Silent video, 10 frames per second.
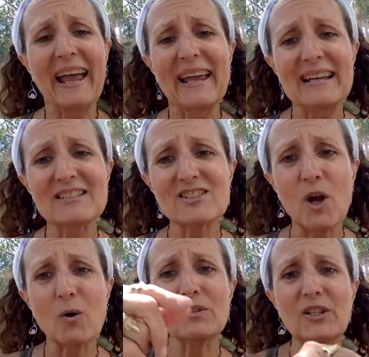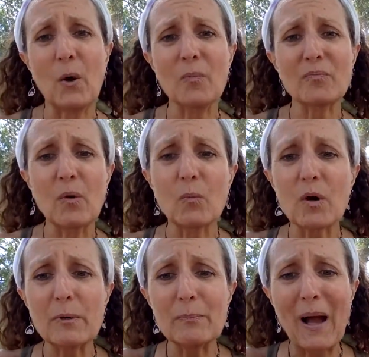And so, you know, we're
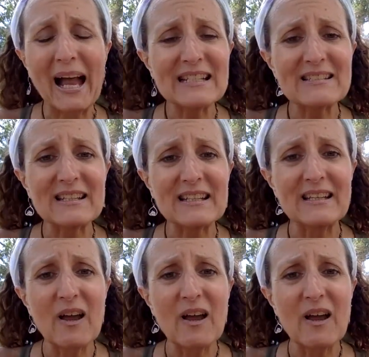reminded